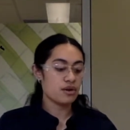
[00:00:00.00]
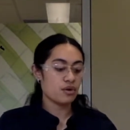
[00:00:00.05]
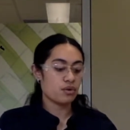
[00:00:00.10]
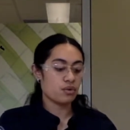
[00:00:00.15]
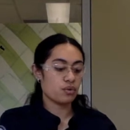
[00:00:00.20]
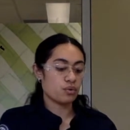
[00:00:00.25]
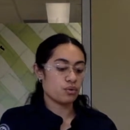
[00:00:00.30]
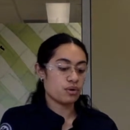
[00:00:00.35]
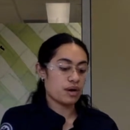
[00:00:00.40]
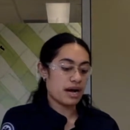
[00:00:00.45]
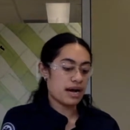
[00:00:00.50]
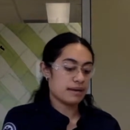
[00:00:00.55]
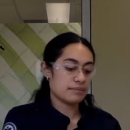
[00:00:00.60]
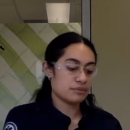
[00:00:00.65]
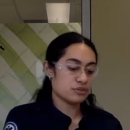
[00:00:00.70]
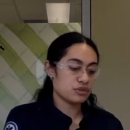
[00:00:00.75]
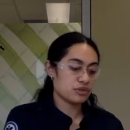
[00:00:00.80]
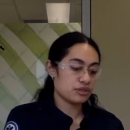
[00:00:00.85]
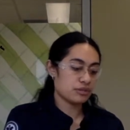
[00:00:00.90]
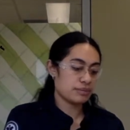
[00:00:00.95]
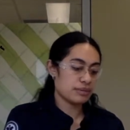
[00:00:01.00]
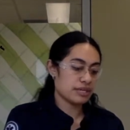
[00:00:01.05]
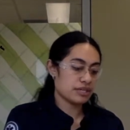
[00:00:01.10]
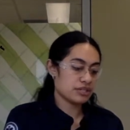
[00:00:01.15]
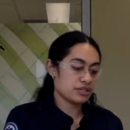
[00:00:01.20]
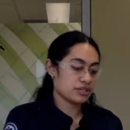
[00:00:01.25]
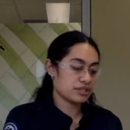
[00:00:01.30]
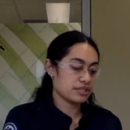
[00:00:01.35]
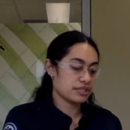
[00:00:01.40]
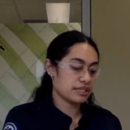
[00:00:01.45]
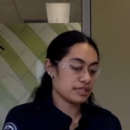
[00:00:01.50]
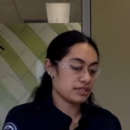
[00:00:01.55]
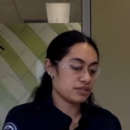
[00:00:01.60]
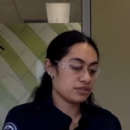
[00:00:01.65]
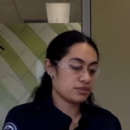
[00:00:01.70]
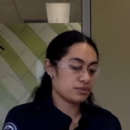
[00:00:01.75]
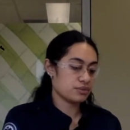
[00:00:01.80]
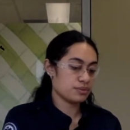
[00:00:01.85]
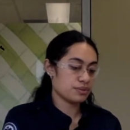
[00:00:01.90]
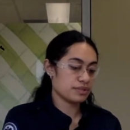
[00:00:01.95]
or turn the patient's head
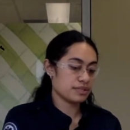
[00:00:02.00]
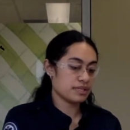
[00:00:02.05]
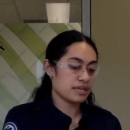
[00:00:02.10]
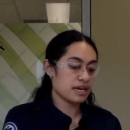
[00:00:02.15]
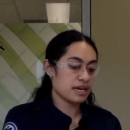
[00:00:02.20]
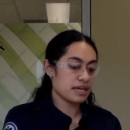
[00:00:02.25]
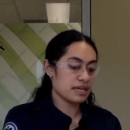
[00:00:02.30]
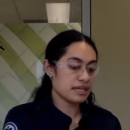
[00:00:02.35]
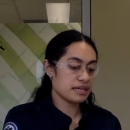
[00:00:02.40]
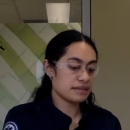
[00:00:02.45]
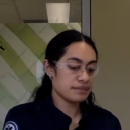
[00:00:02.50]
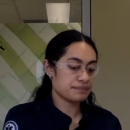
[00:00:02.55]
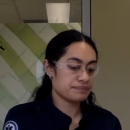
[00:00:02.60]
to the side,